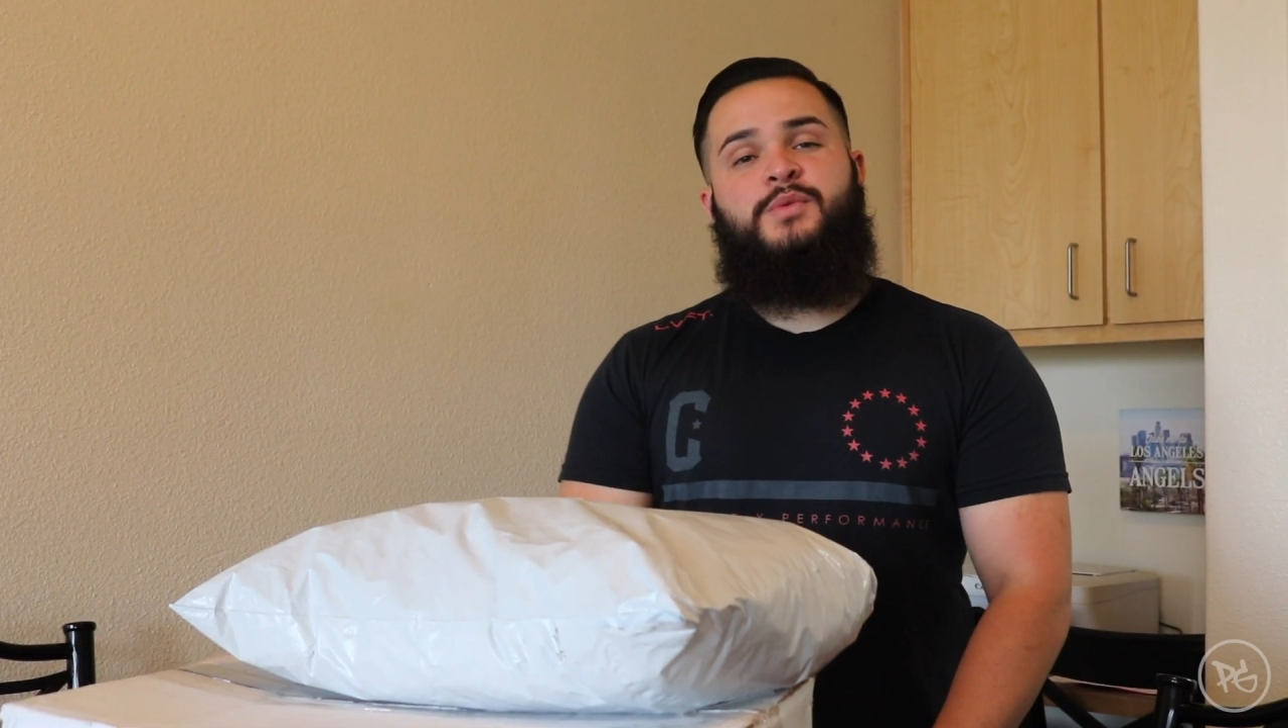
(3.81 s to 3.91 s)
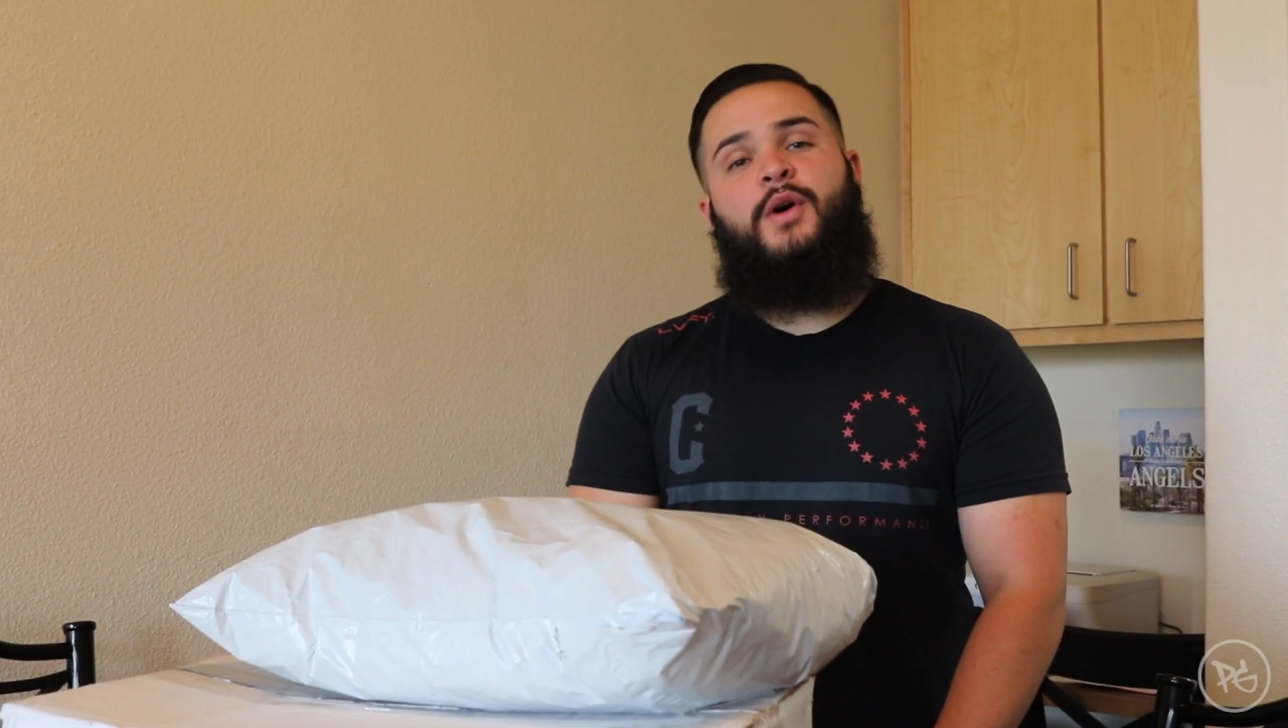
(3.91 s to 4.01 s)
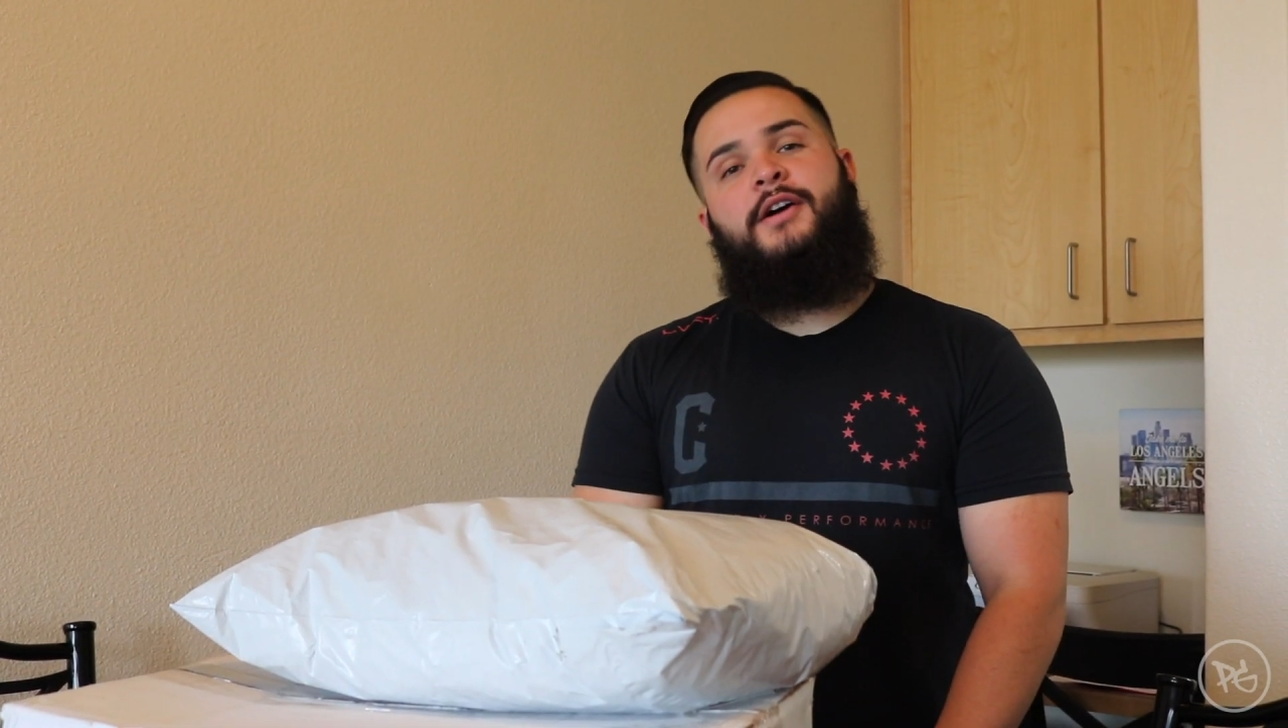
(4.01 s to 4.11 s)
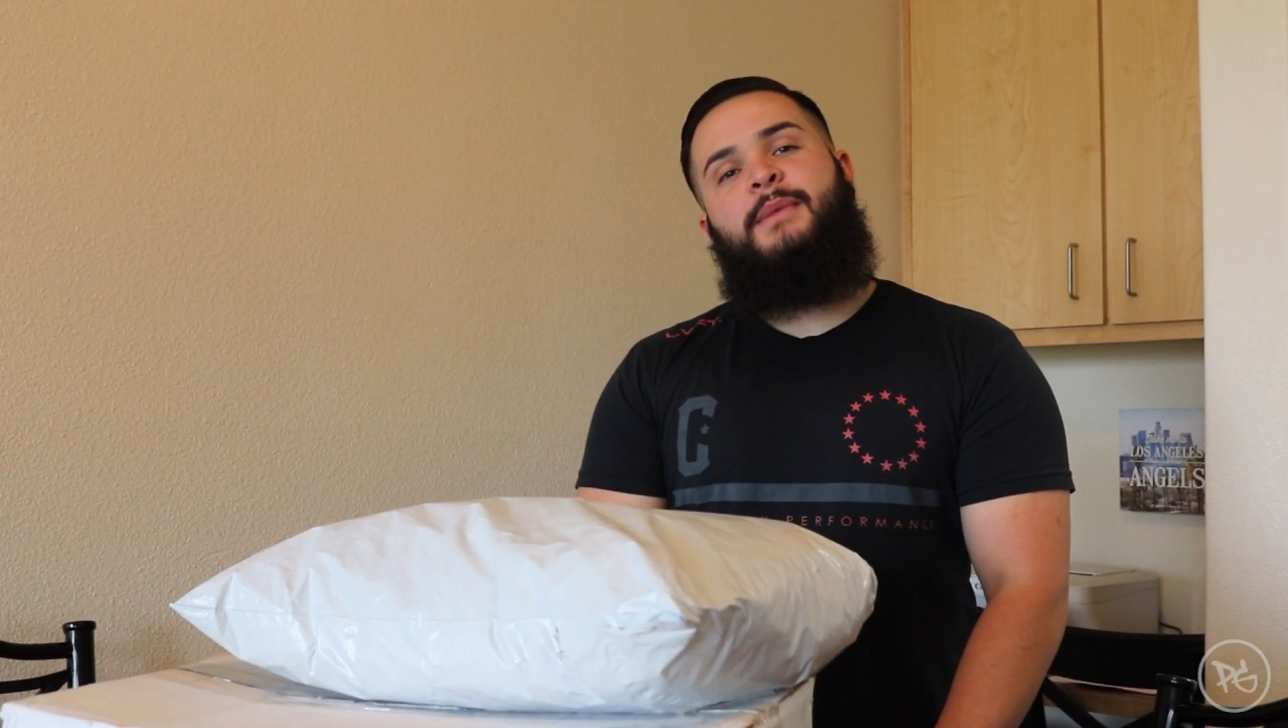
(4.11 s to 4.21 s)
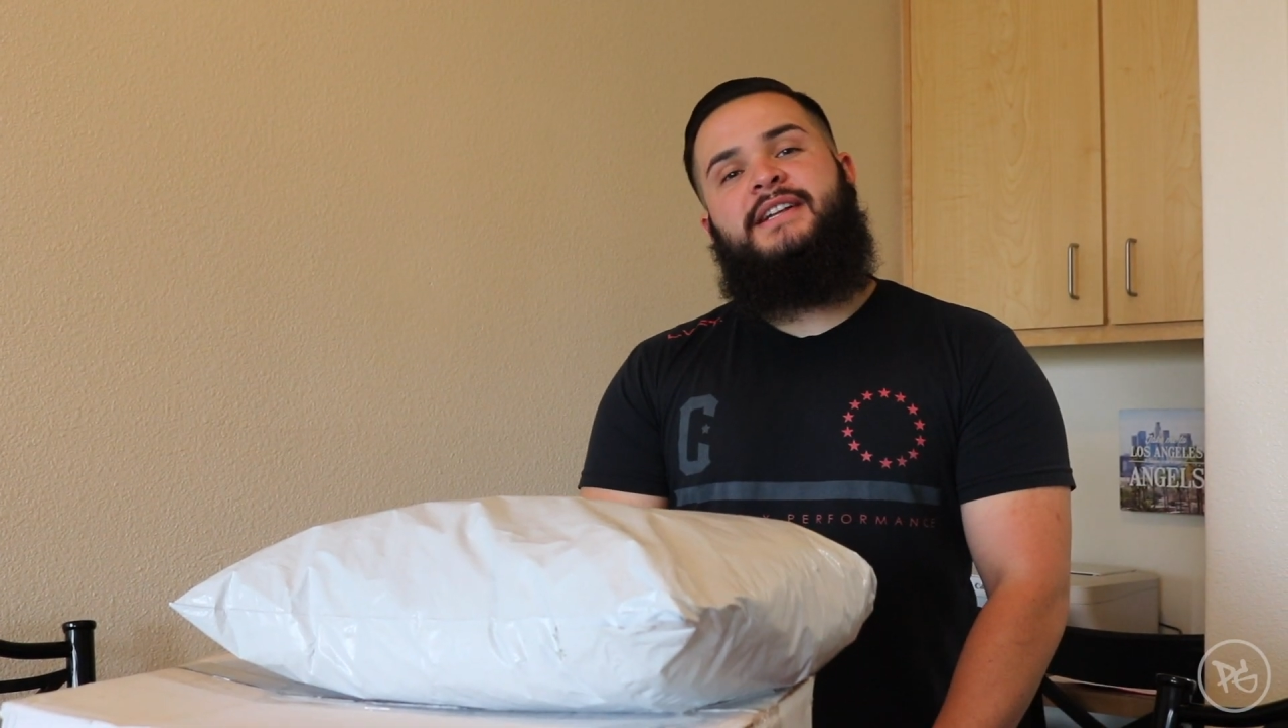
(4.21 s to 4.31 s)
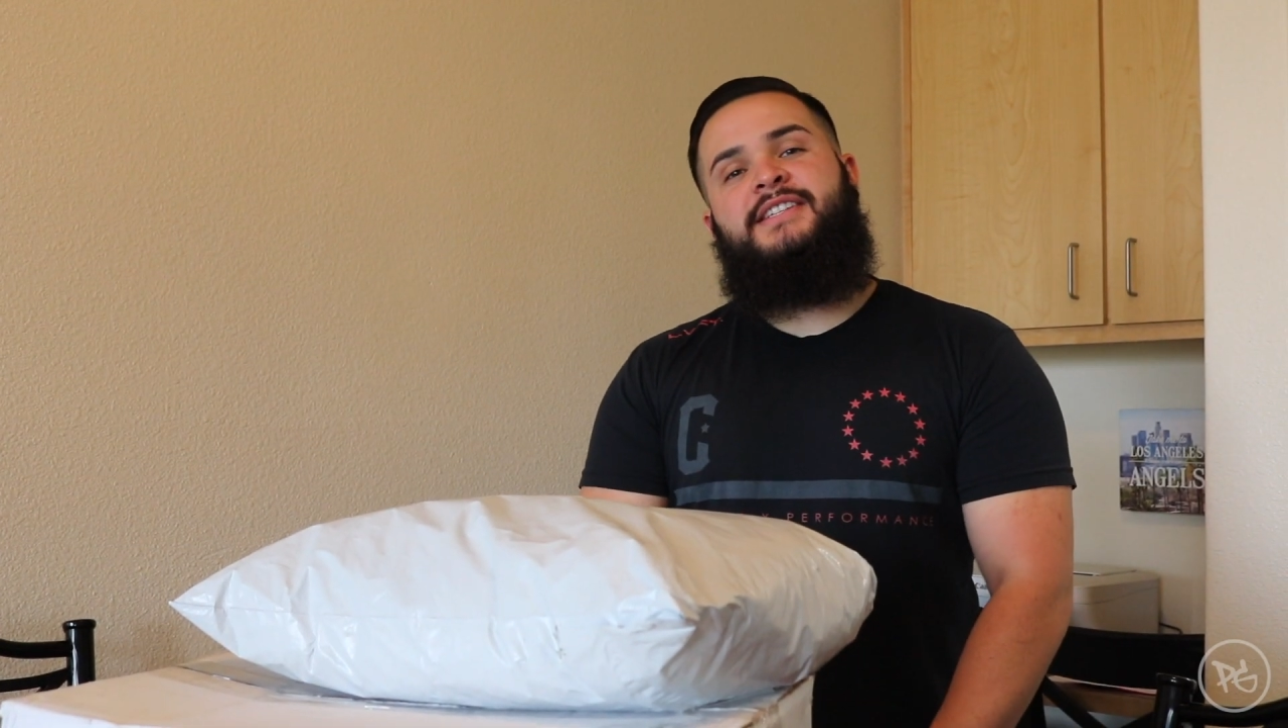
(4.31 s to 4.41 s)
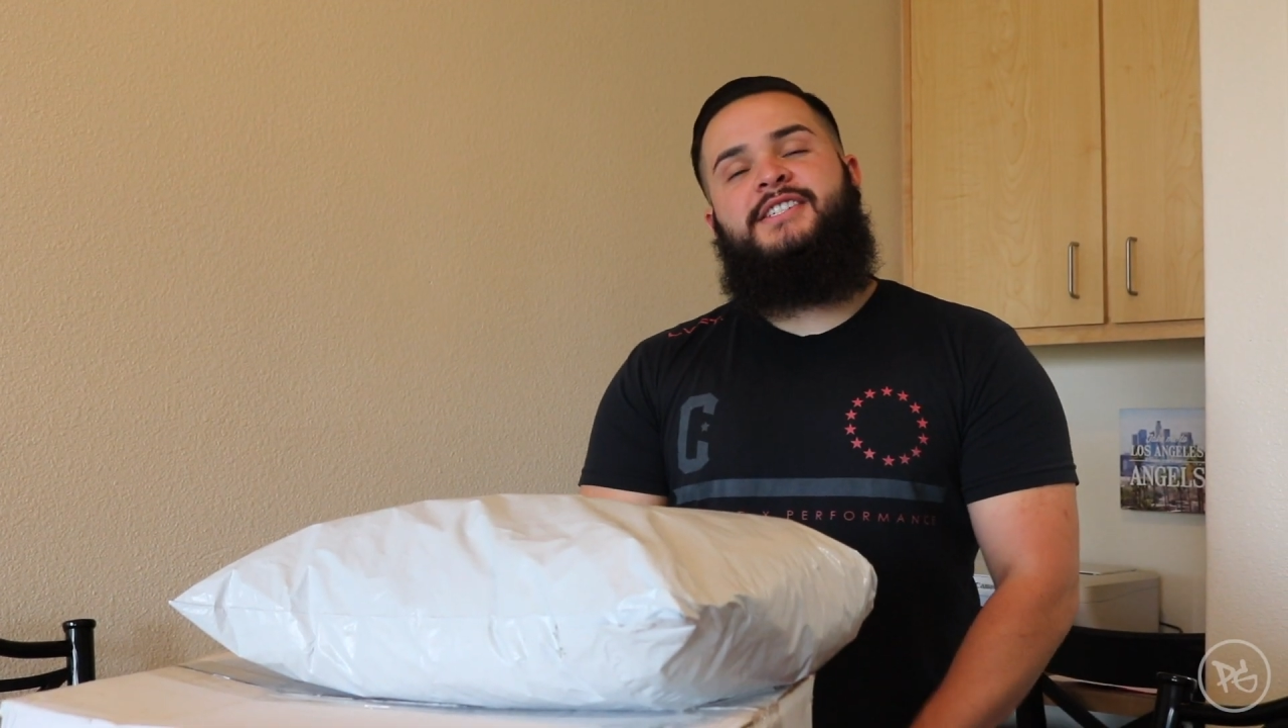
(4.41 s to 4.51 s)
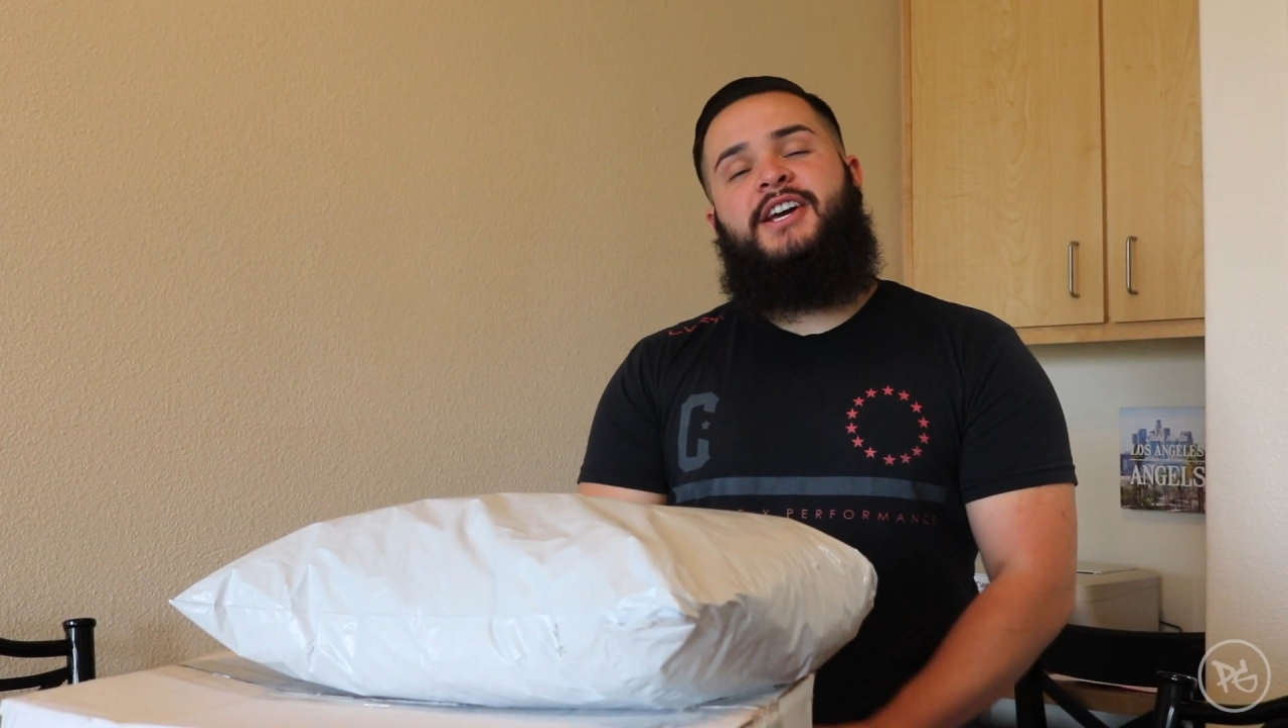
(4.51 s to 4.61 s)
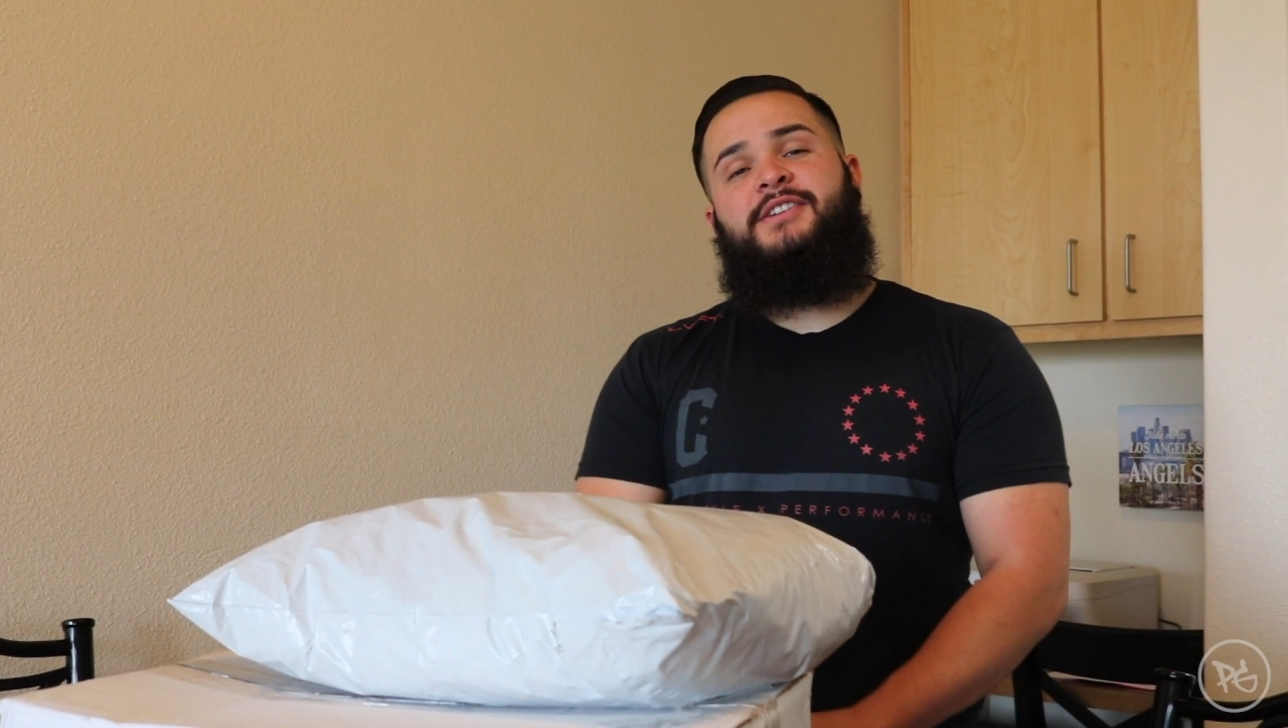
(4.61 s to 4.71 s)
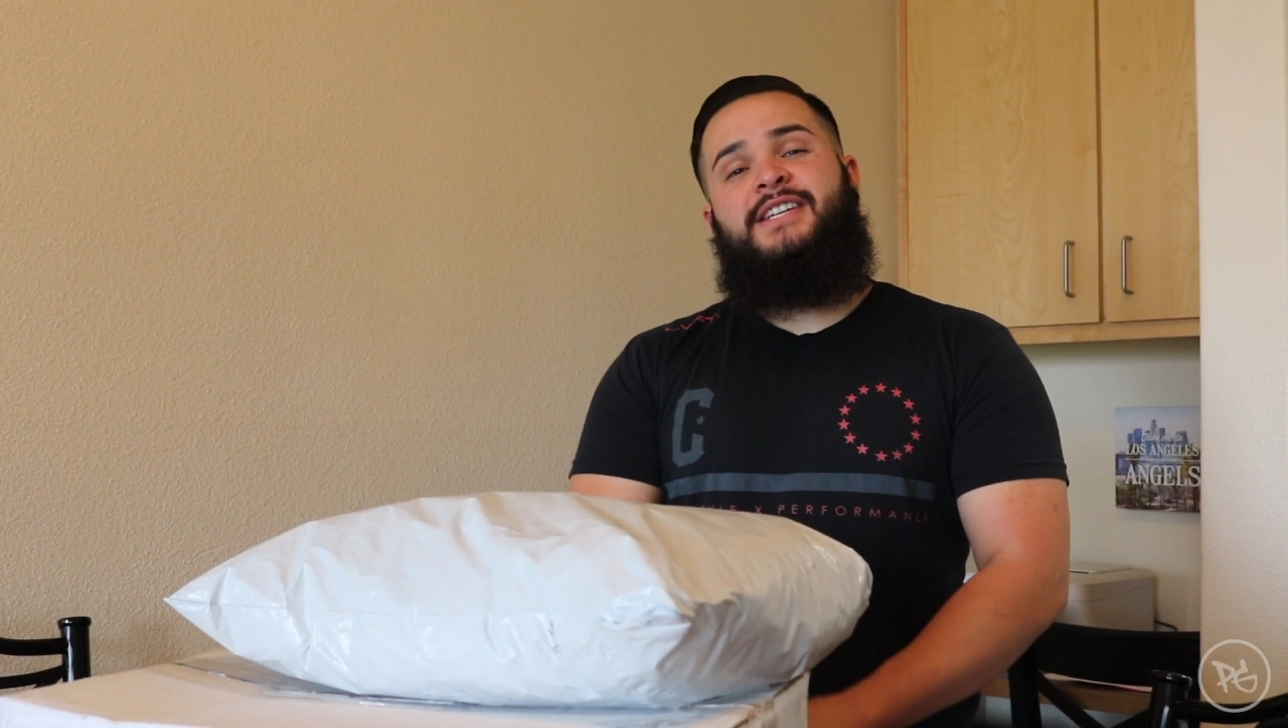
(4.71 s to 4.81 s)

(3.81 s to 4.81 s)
Welcome back to the channel.